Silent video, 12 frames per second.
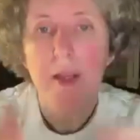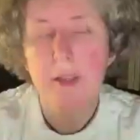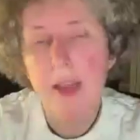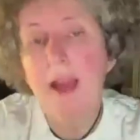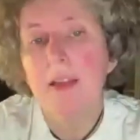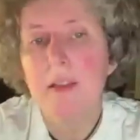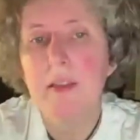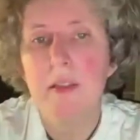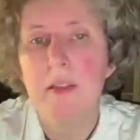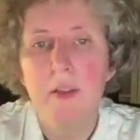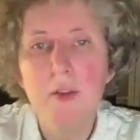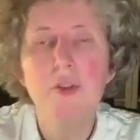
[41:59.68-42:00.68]
Yes,
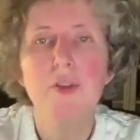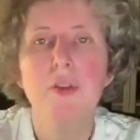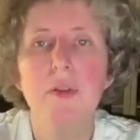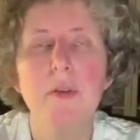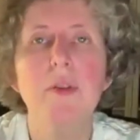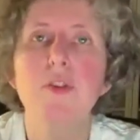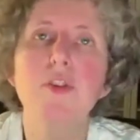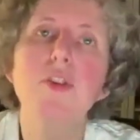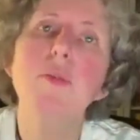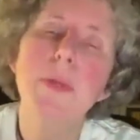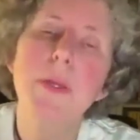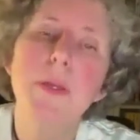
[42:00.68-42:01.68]
you
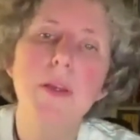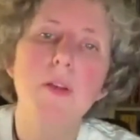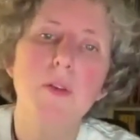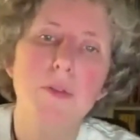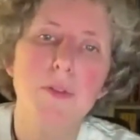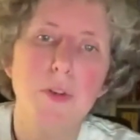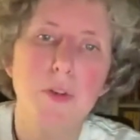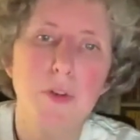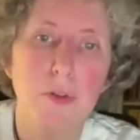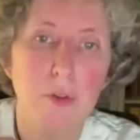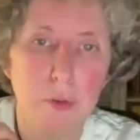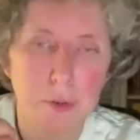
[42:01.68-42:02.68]
shouldn't be
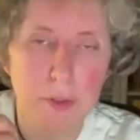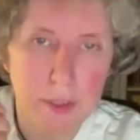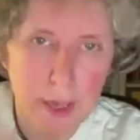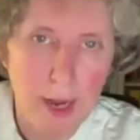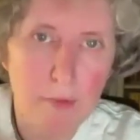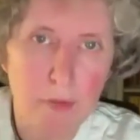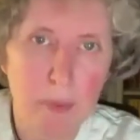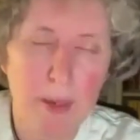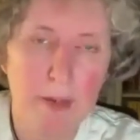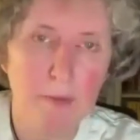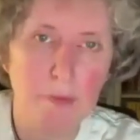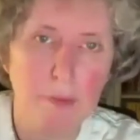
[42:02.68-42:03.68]
concerned yourself
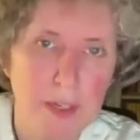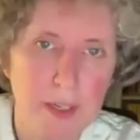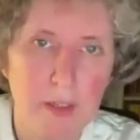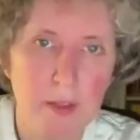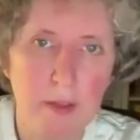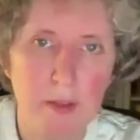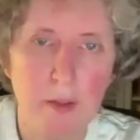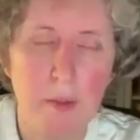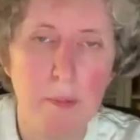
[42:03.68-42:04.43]
about feeding the